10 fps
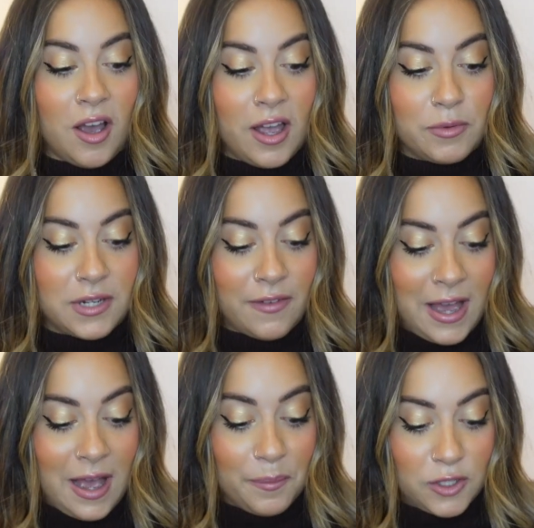I would have
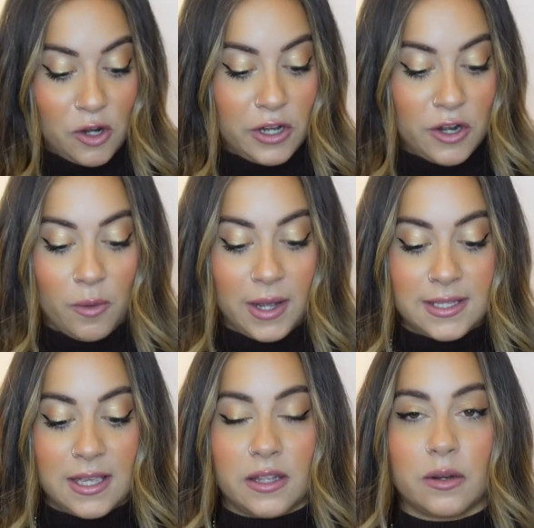absolutely no
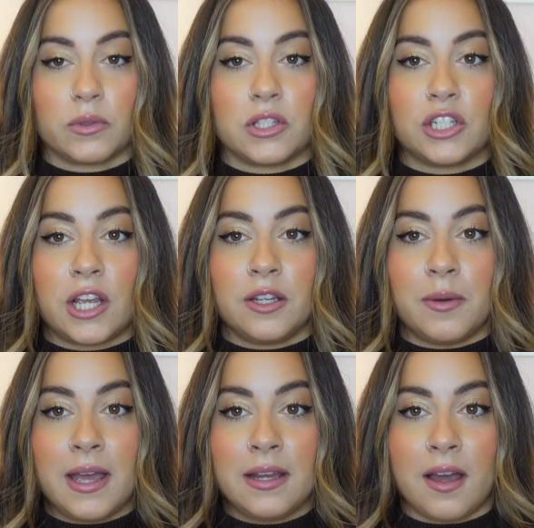idea that it wasn't
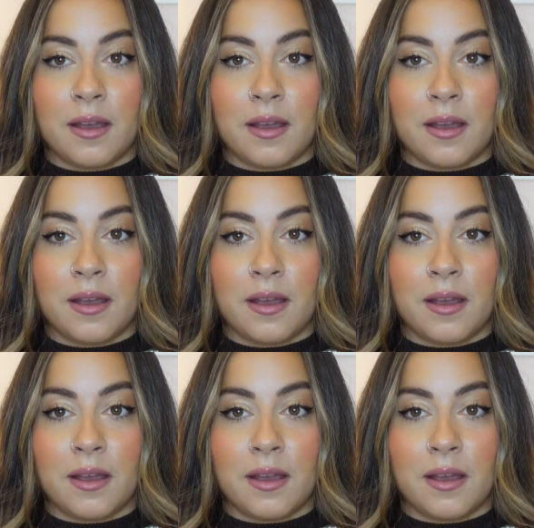genuine.